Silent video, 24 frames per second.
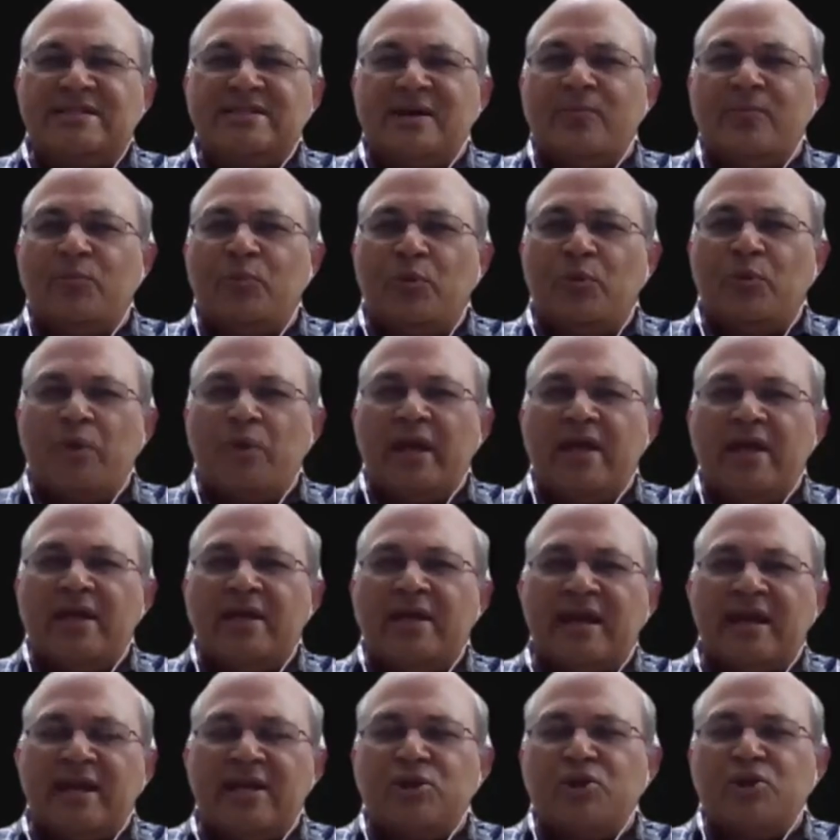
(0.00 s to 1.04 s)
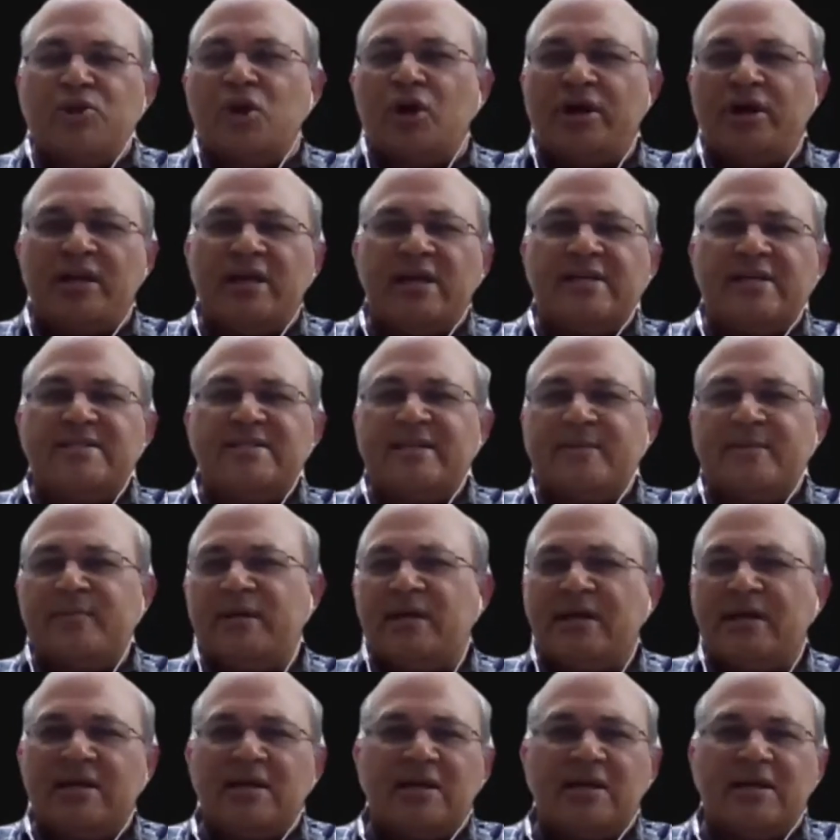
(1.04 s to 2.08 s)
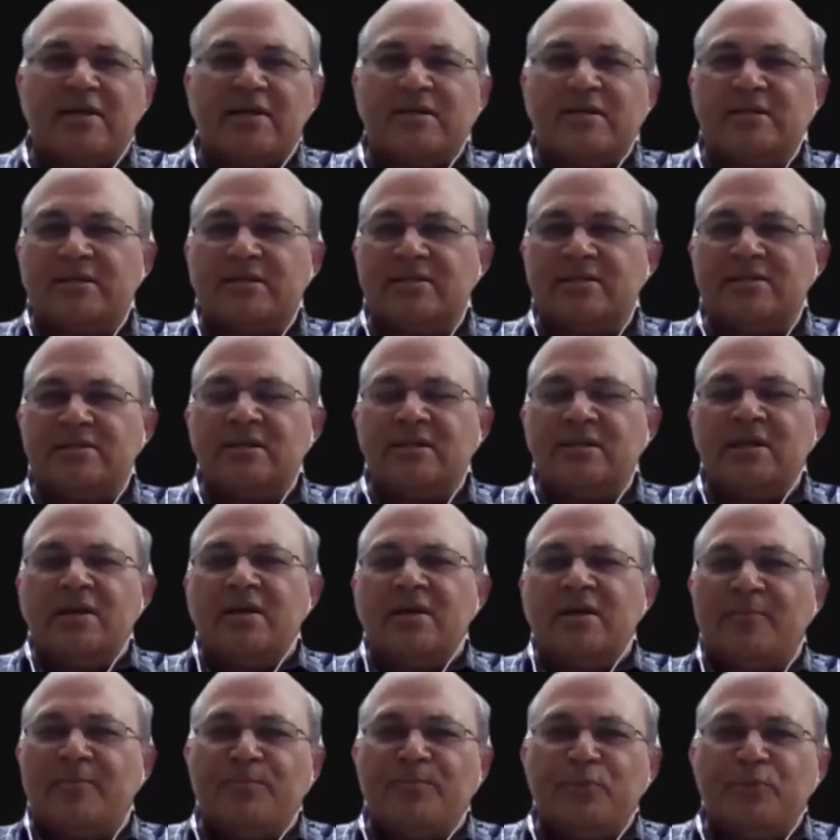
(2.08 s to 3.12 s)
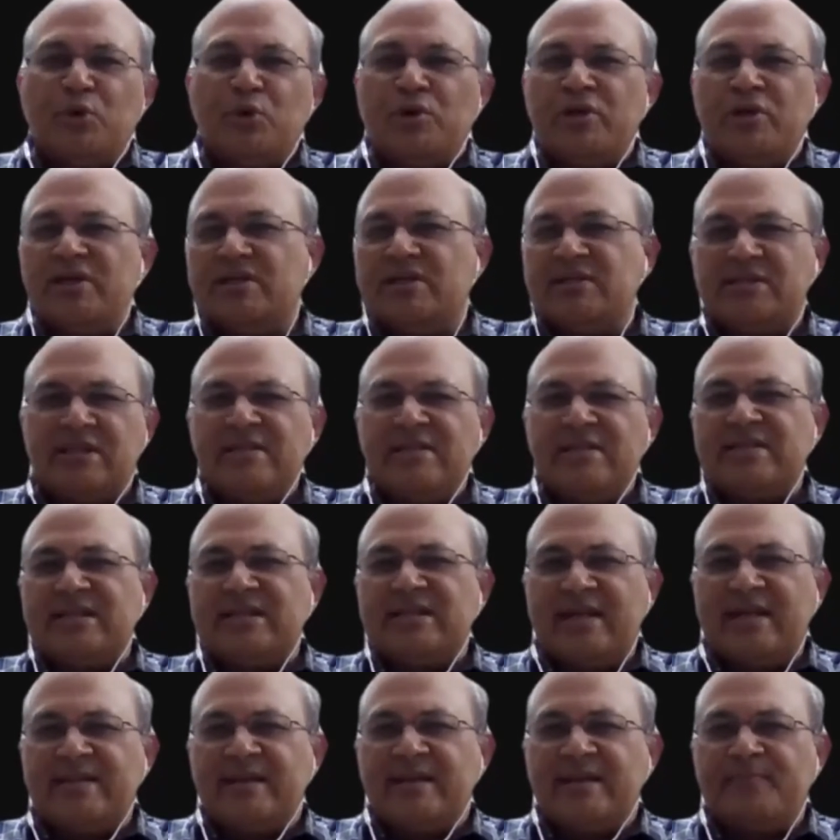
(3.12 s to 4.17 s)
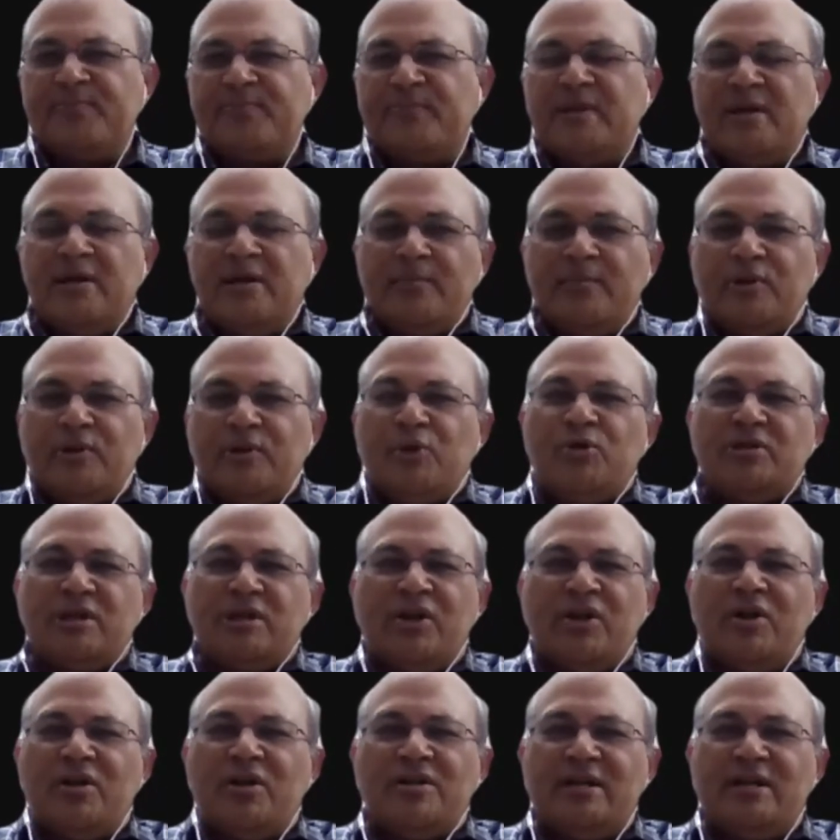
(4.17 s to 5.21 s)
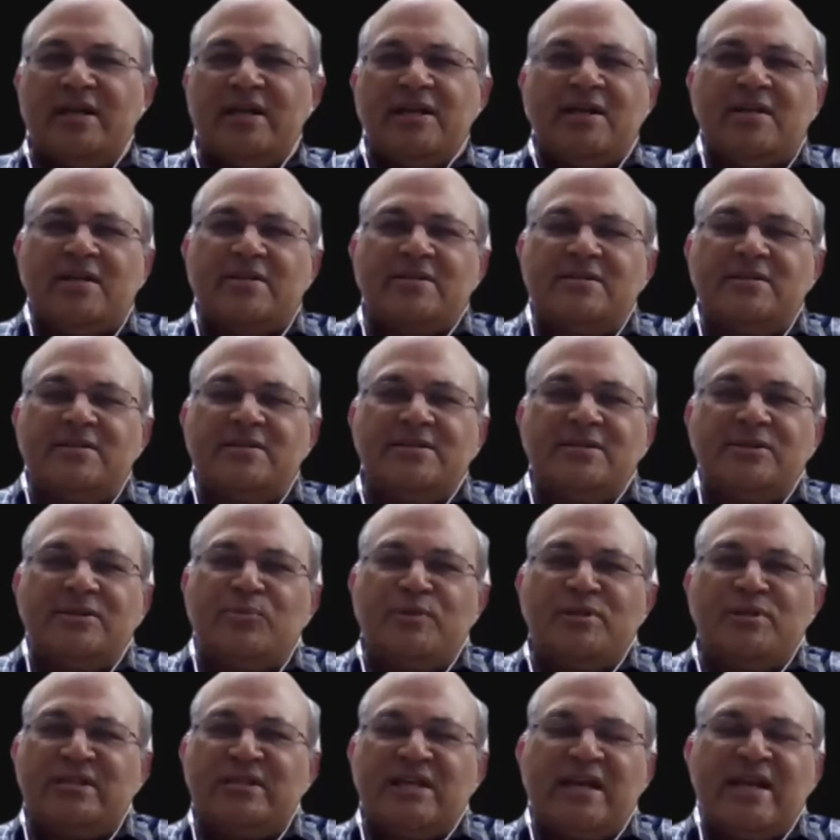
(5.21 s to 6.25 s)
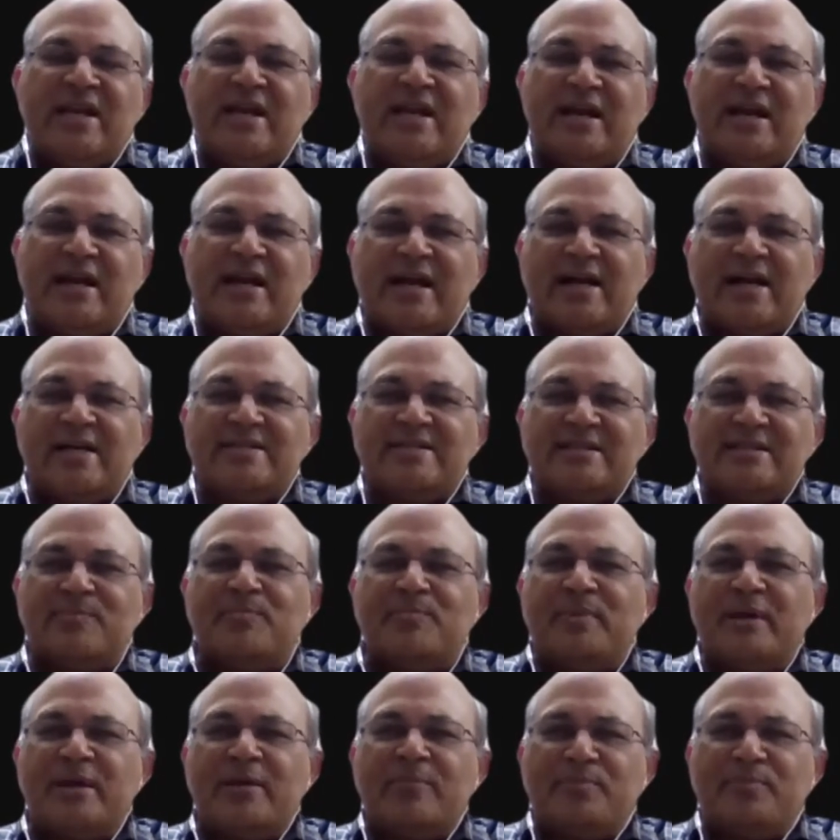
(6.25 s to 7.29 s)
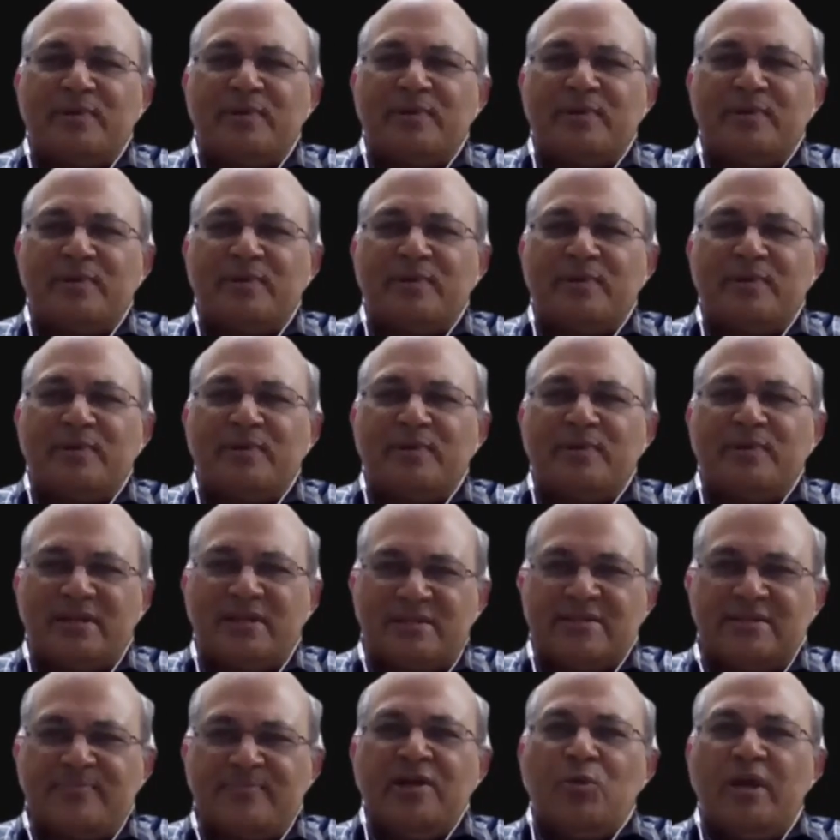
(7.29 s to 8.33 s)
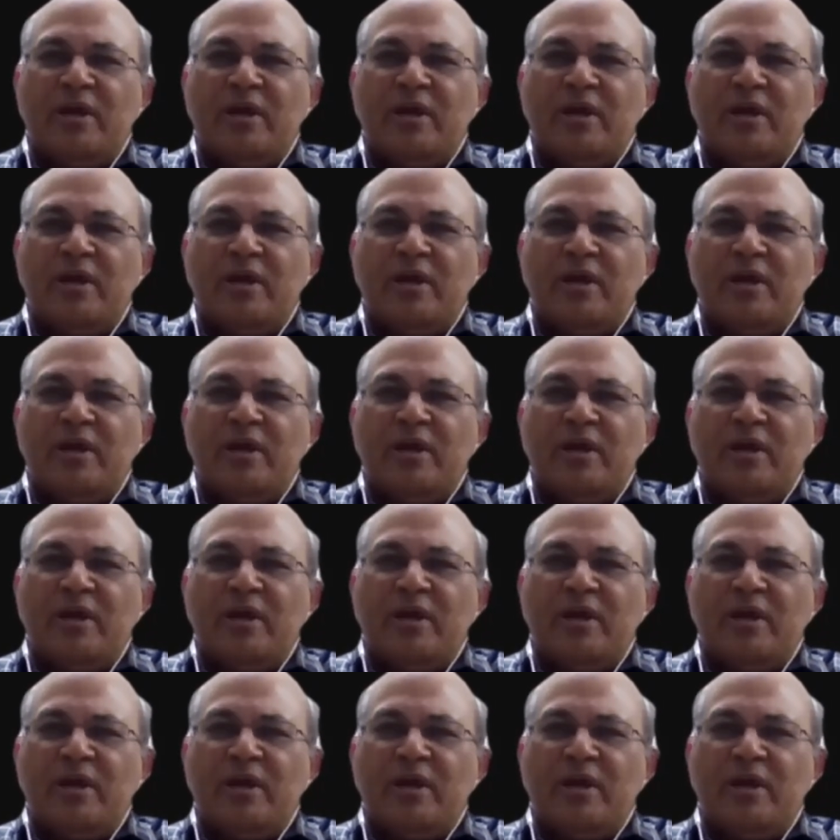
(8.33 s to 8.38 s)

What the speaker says: in some way in electronics, semiconductors, computers, things like that. But those are not the industries in which India has a big presence.